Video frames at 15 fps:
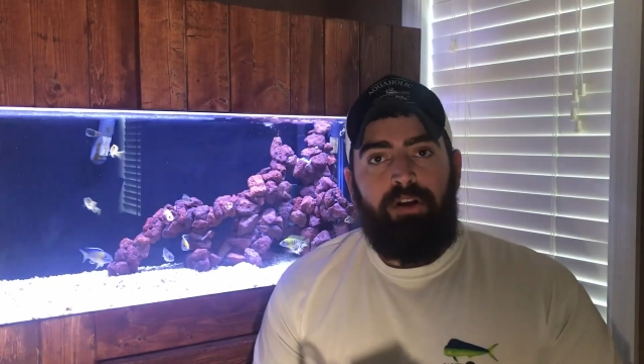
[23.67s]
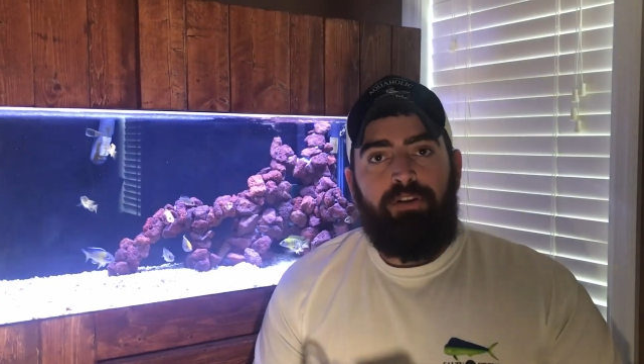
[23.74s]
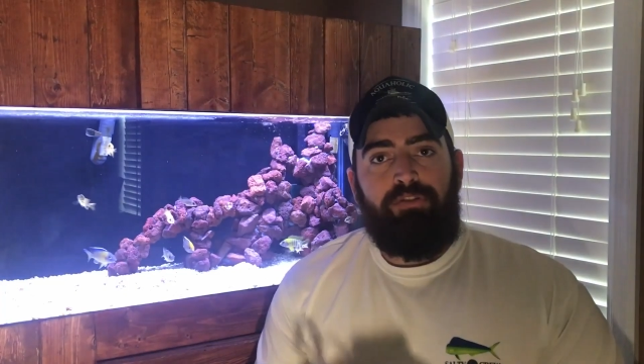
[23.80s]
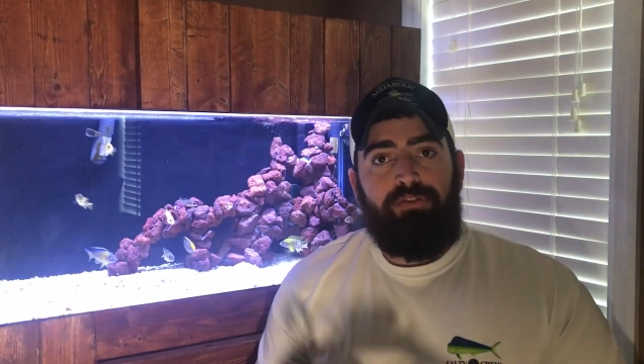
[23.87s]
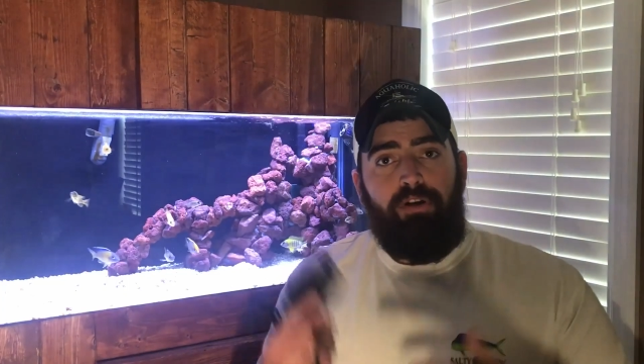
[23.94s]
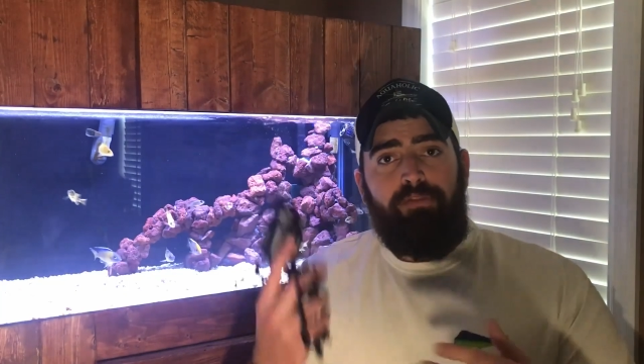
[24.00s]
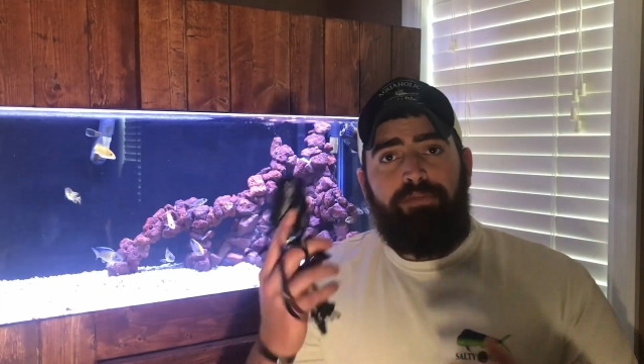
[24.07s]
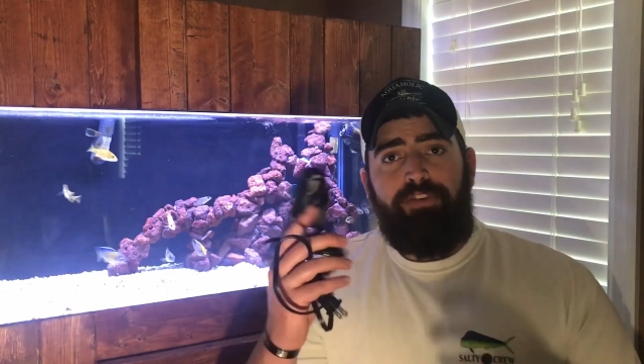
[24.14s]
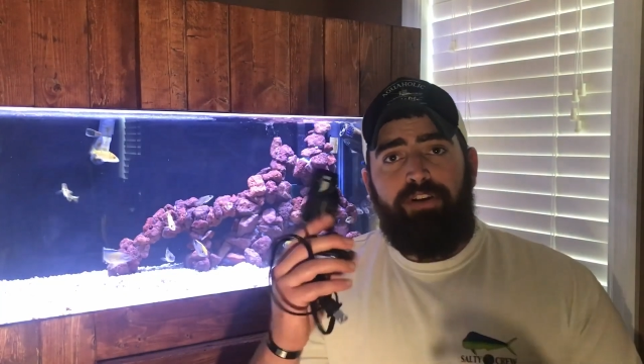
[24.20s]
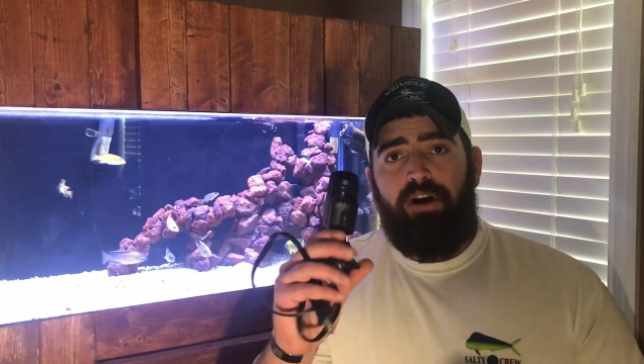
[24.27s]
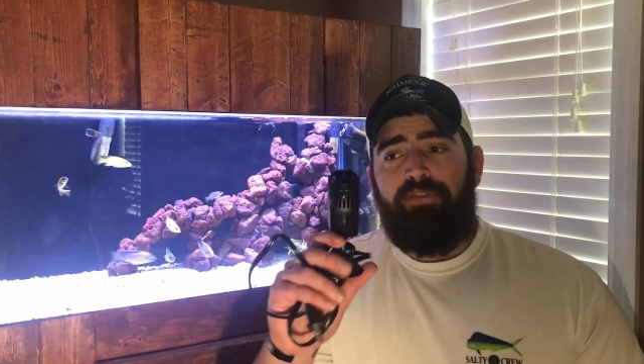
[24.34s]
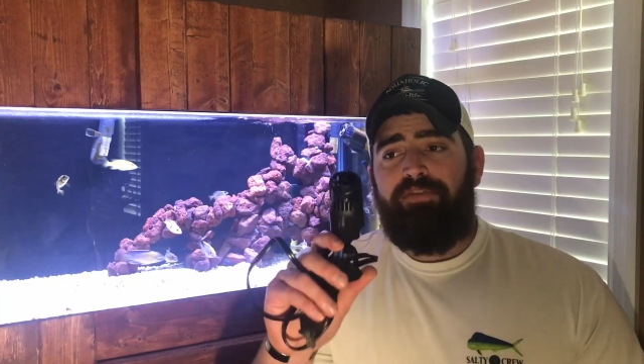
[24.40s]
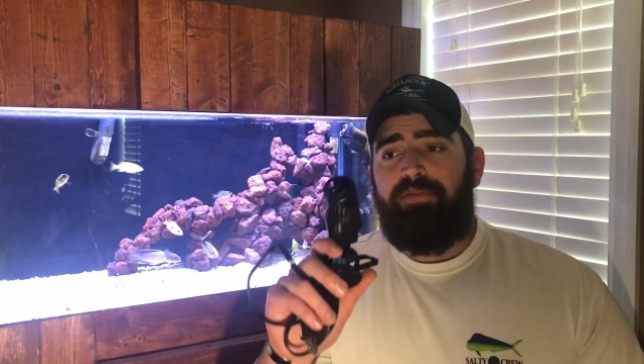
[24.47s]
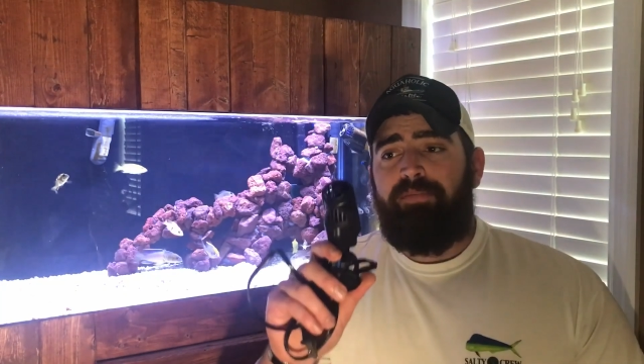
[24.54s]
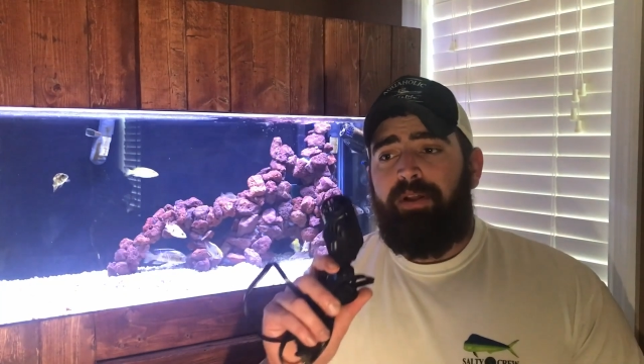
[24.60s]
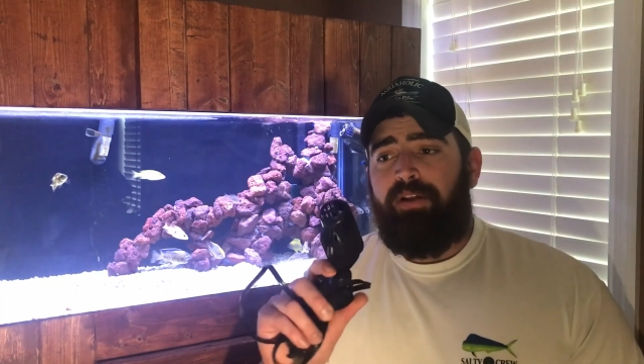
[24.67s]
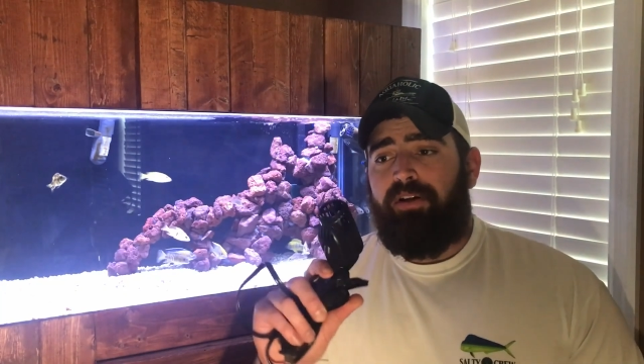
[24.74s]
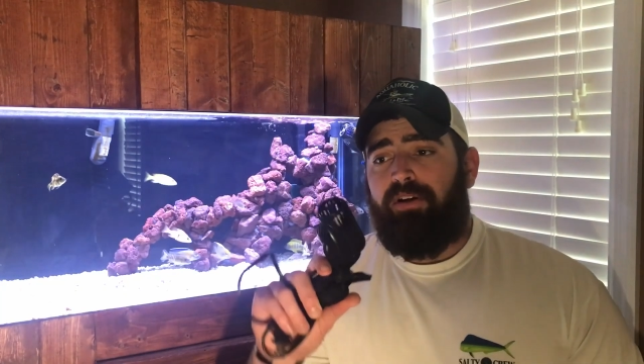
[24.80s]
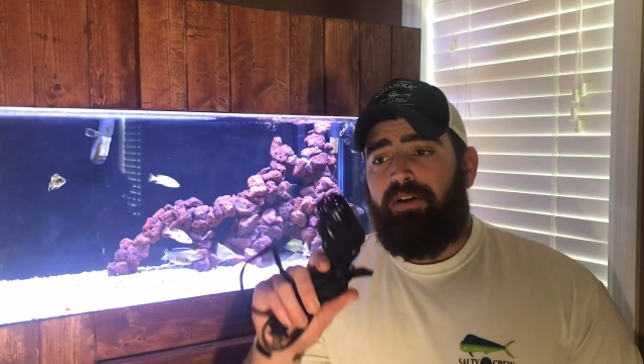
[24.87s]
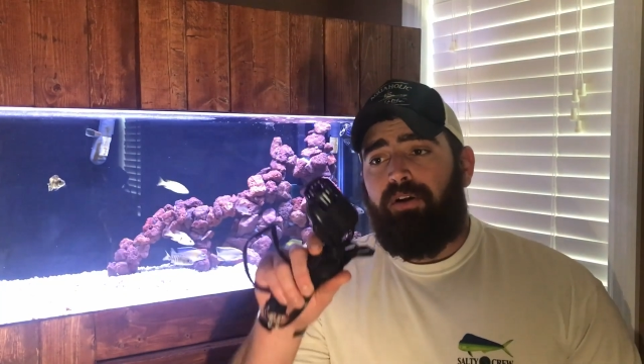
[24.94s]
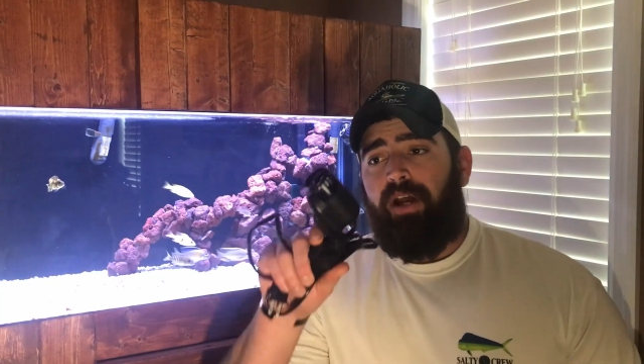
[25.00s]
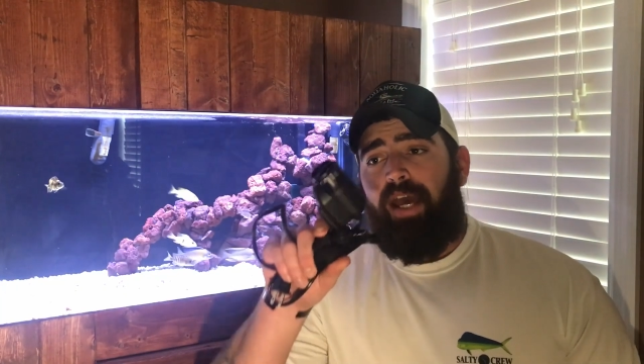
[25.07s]
So if you're
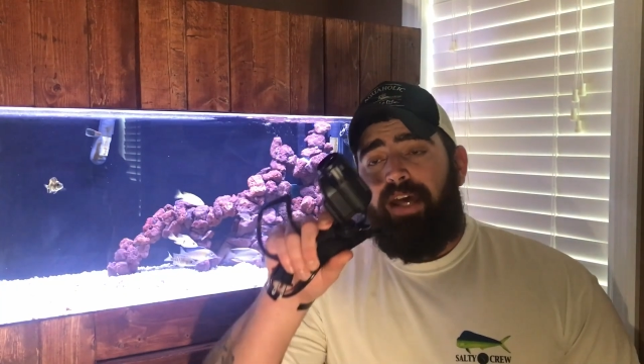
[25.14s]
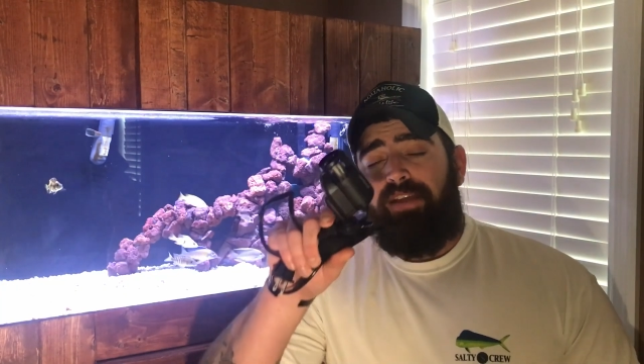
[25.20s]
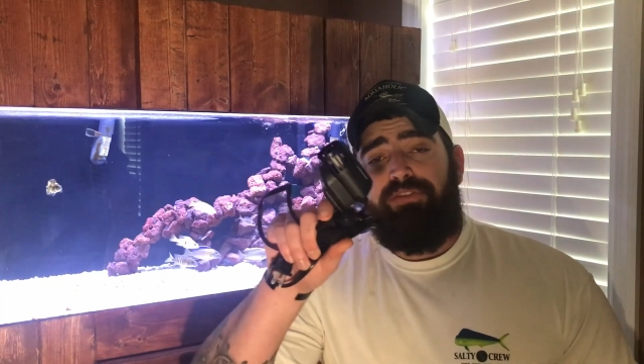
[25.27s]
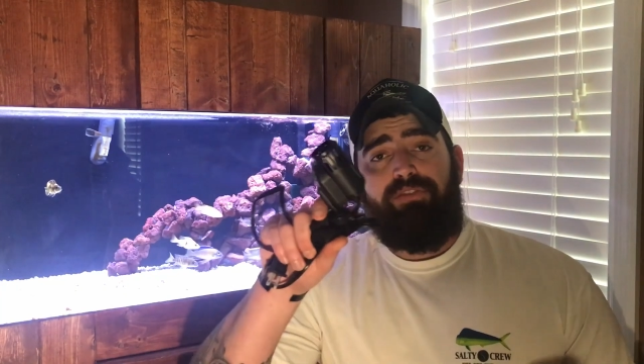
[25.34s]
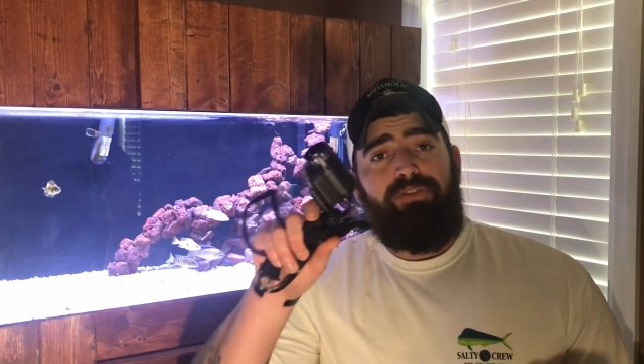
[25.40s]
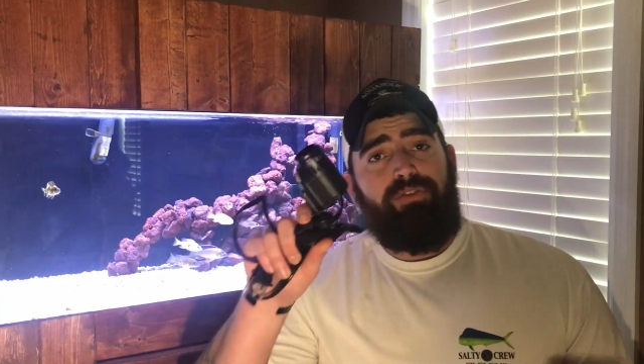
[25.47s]
unfamiliar as